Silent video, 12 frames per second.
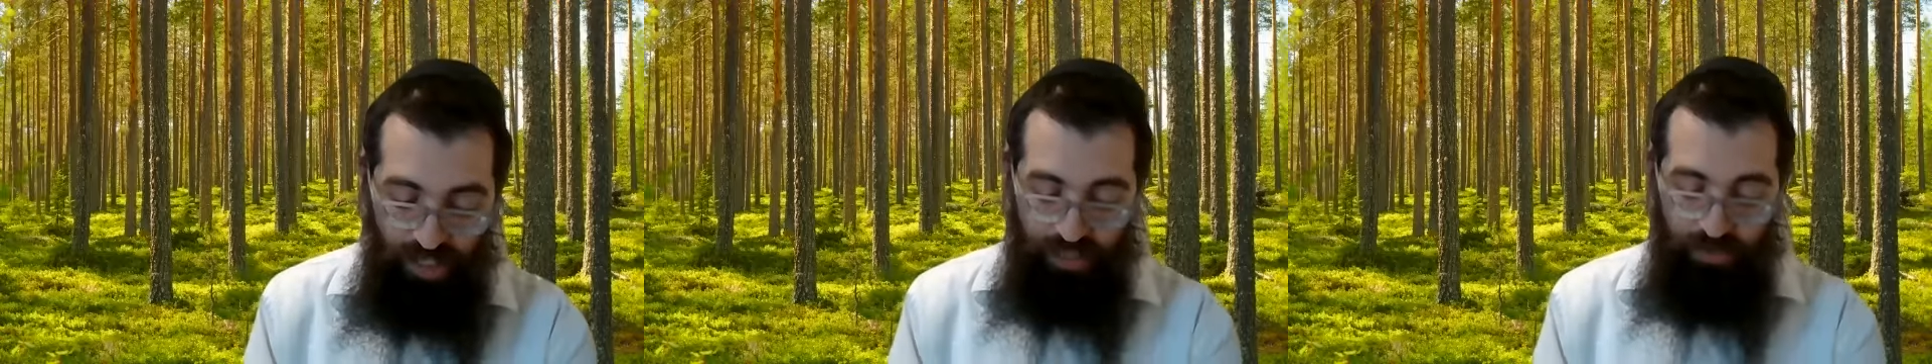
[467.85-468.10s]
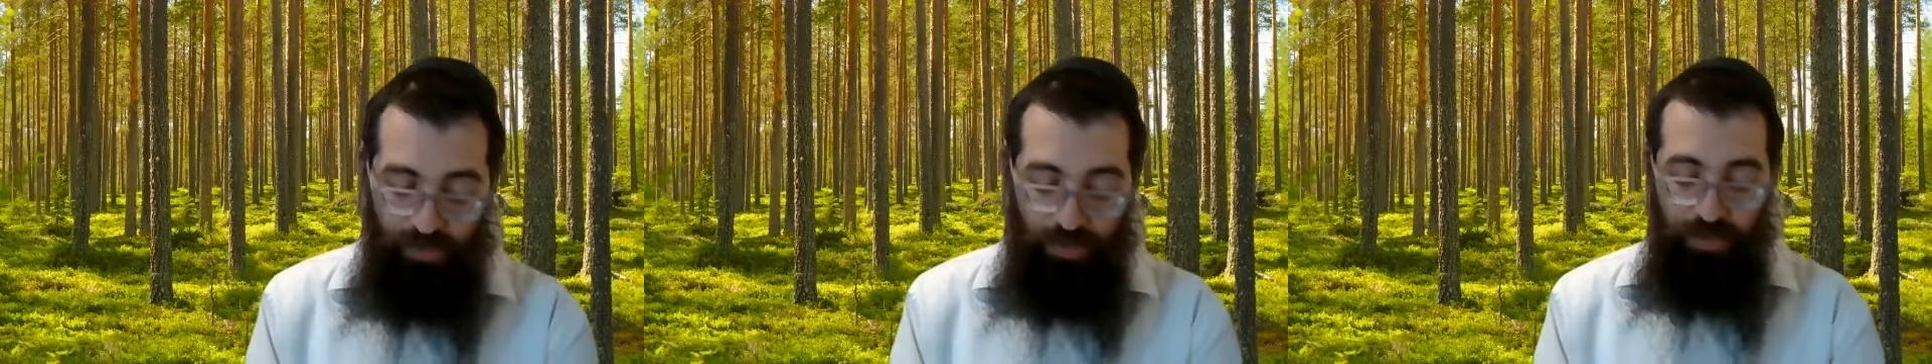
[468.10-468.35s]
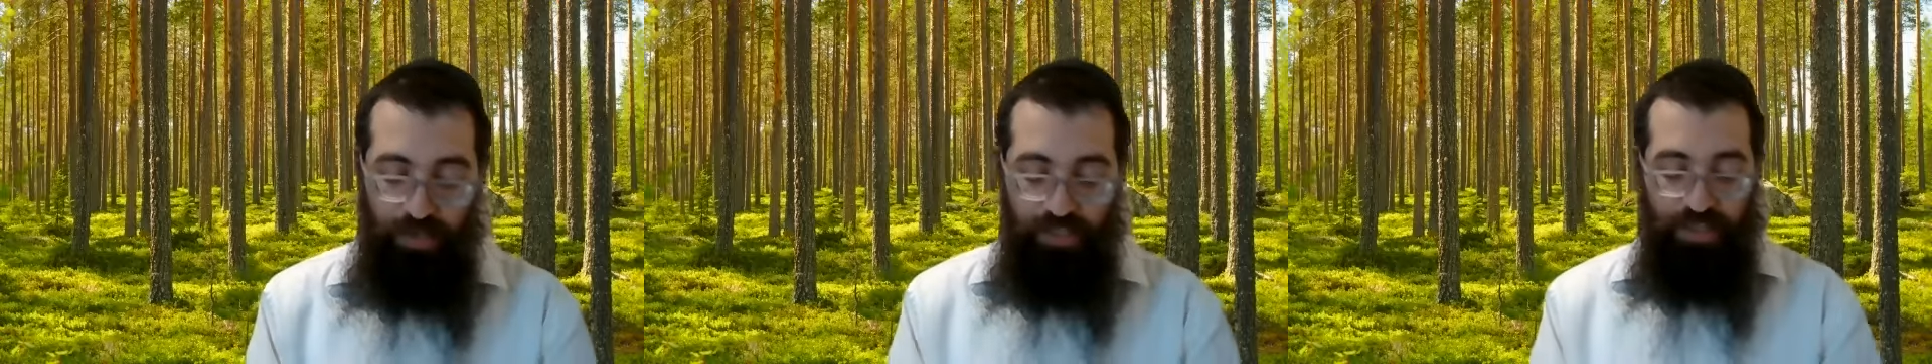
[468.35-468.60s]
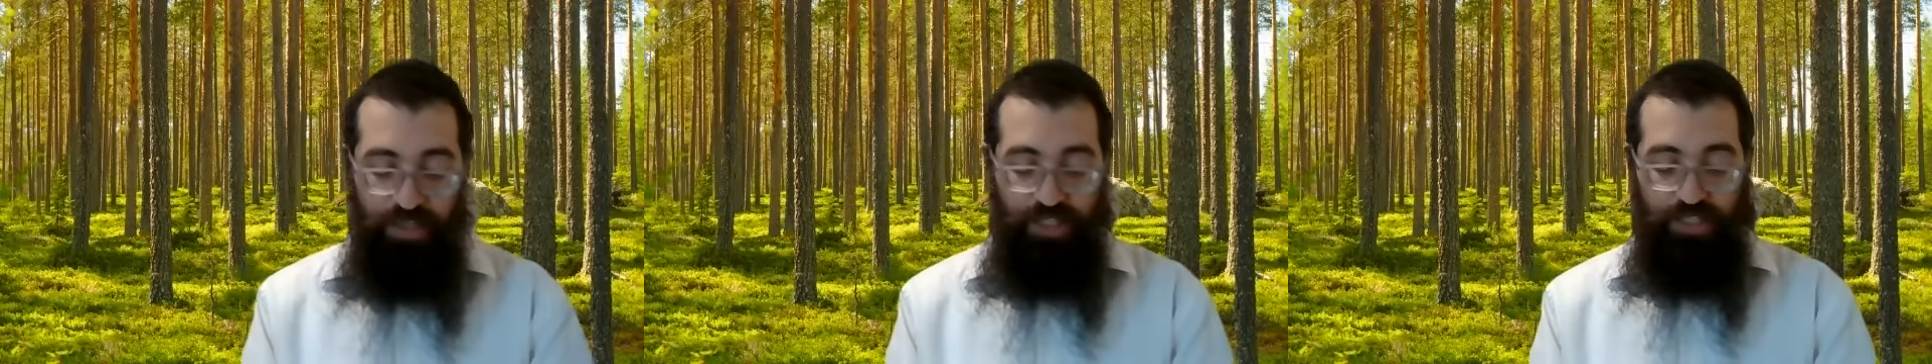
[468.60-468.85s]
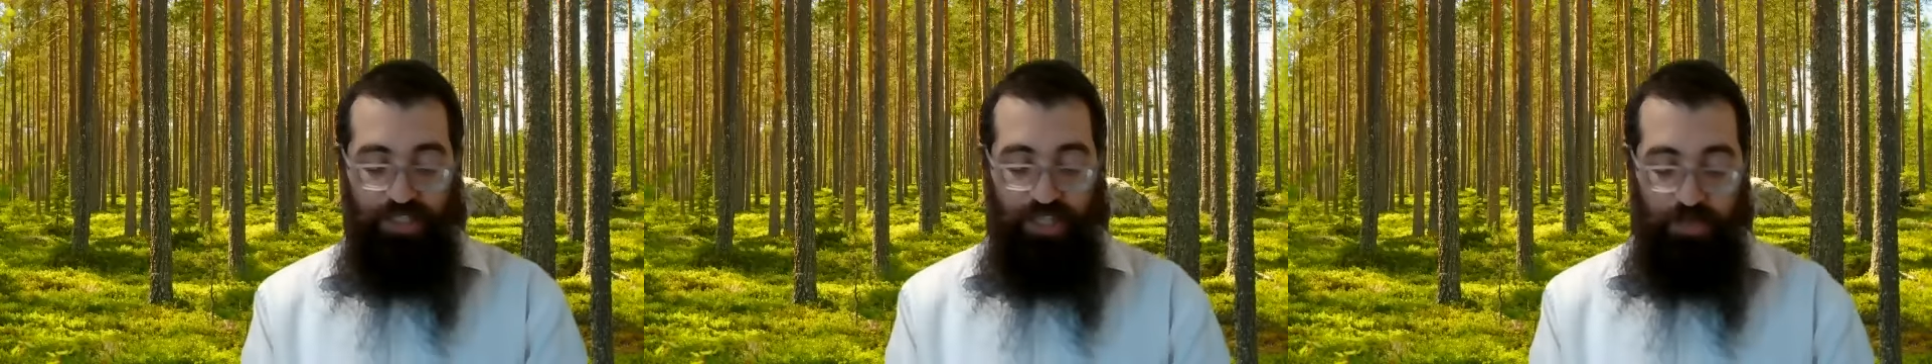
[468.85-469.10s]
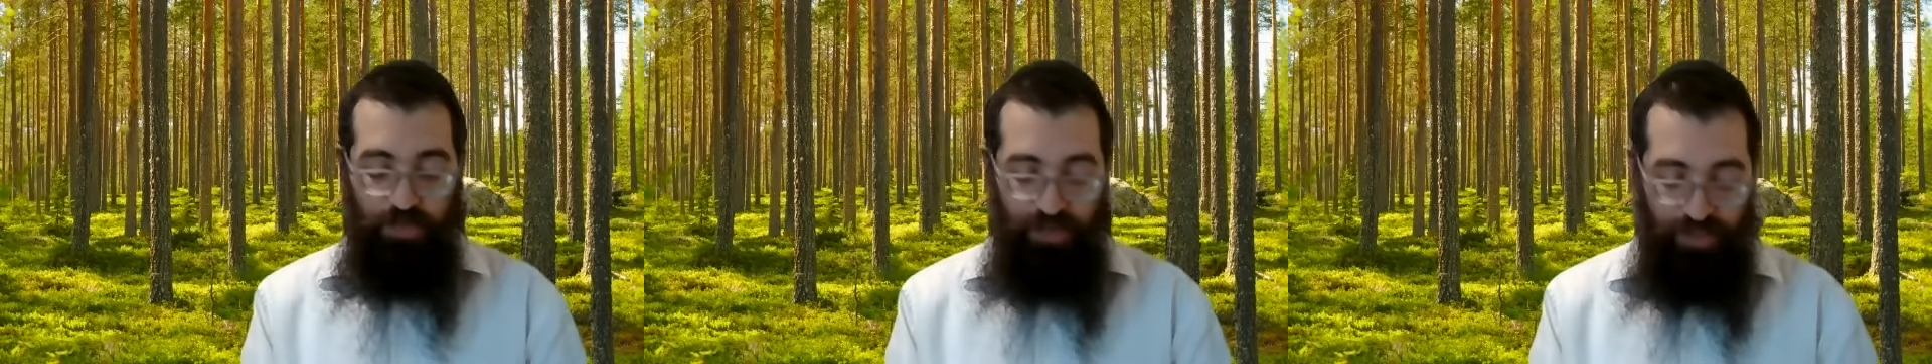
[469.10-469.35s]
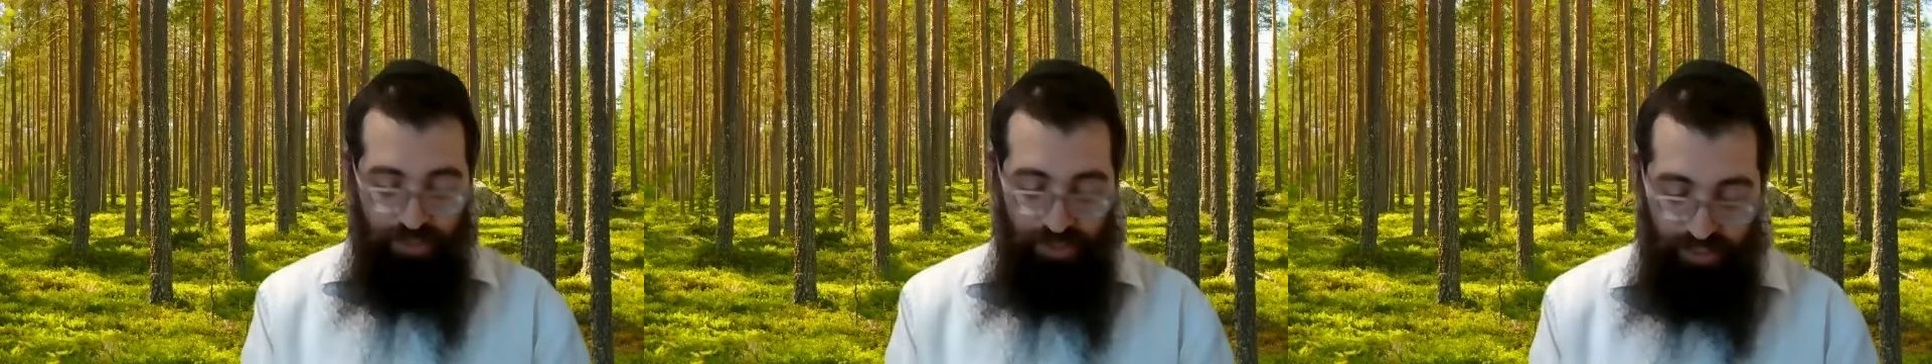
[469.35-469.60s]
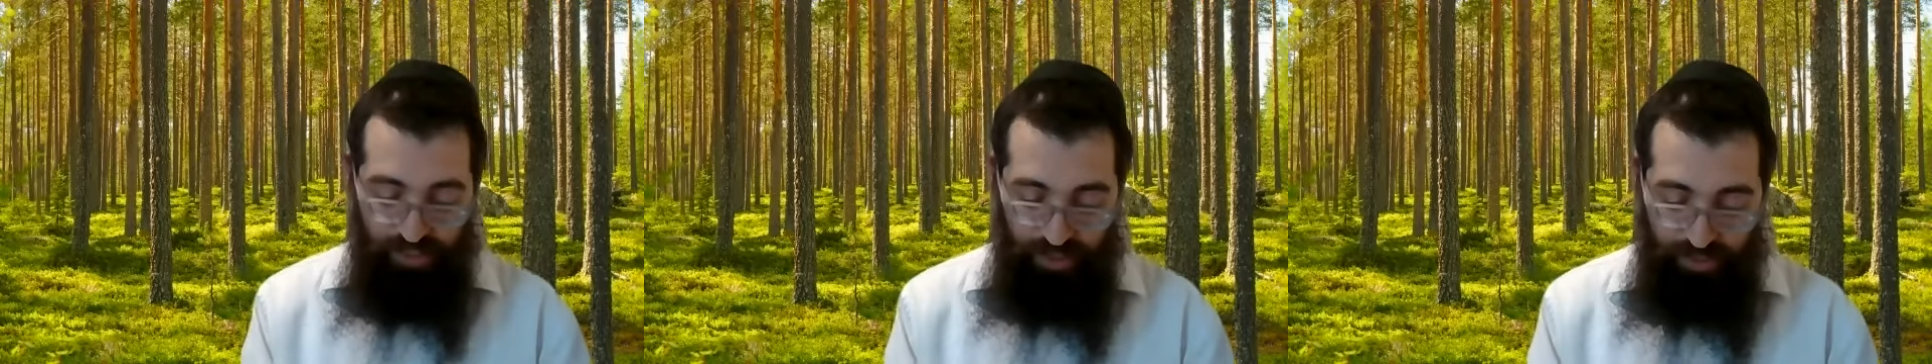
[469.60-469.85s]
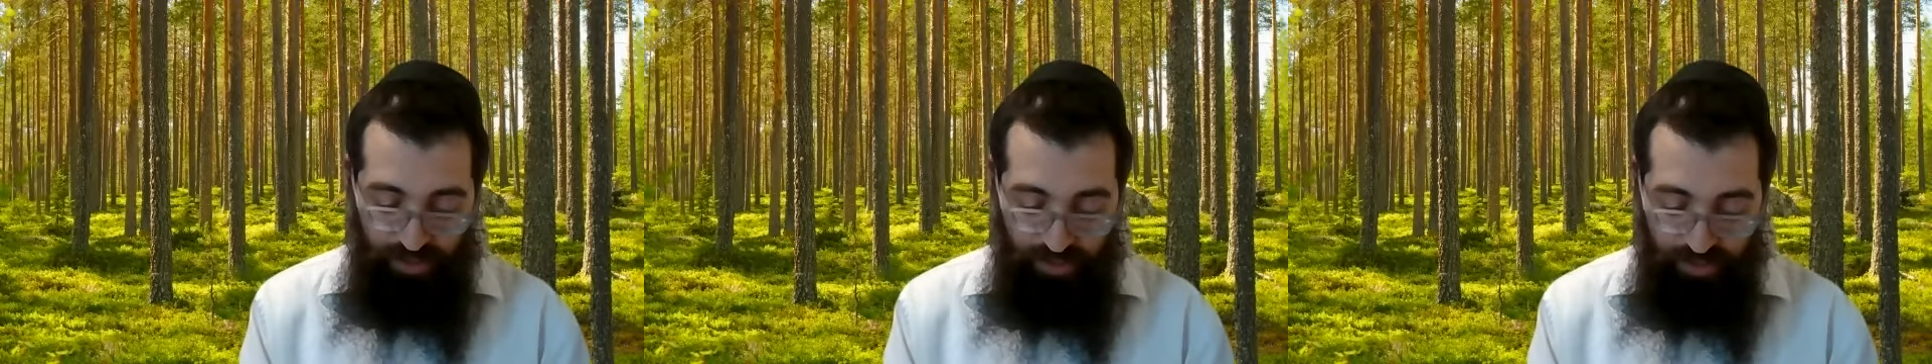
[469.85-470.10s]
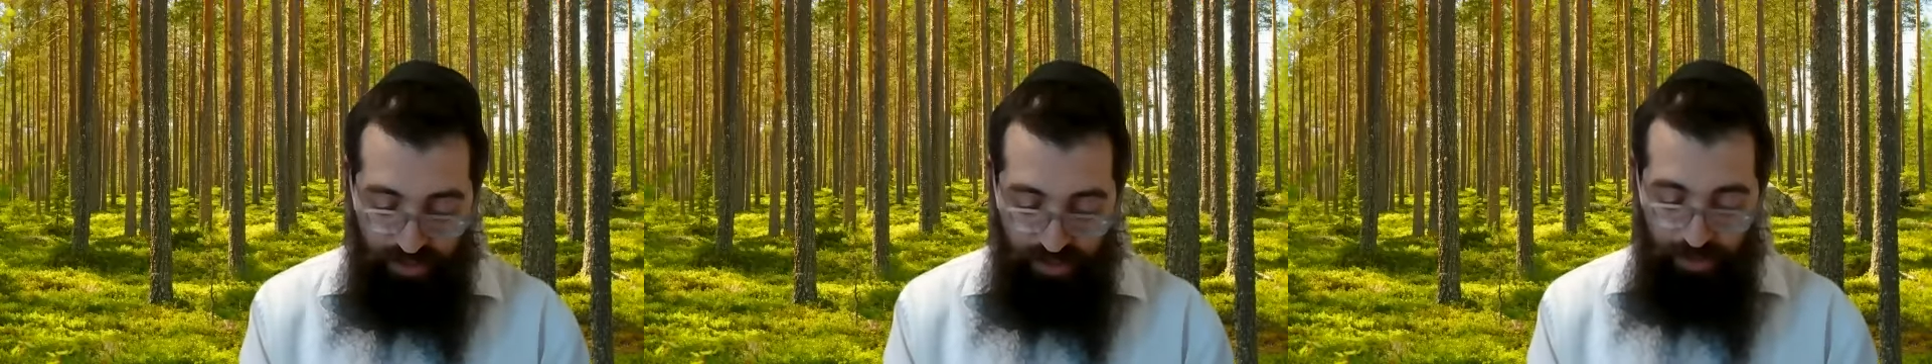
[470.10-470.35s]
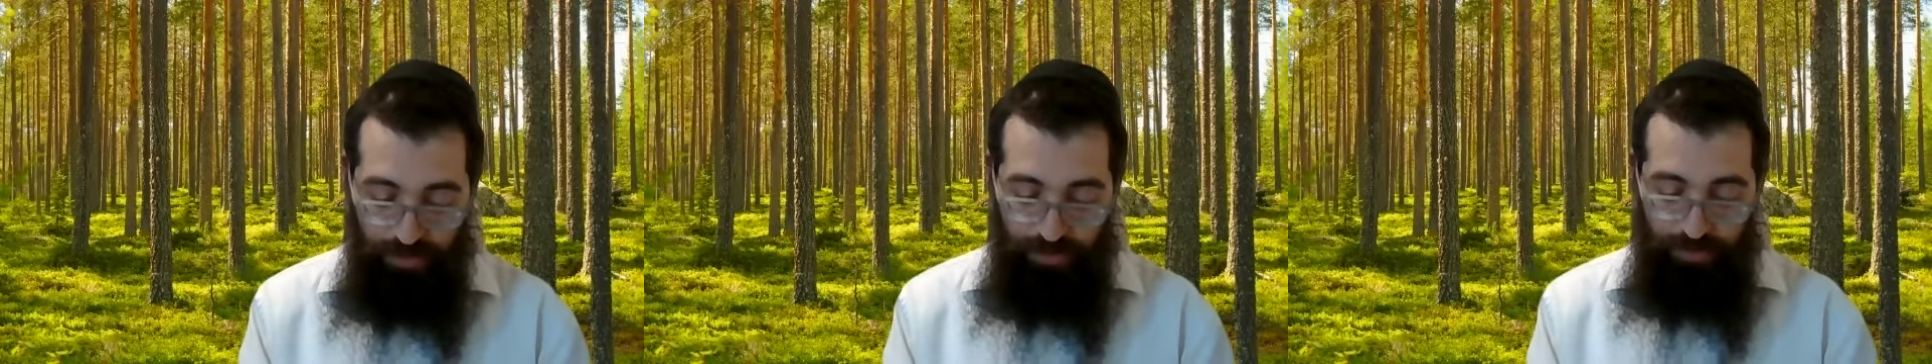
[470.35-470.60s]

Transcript: So when a person thinks deeply into these ideas,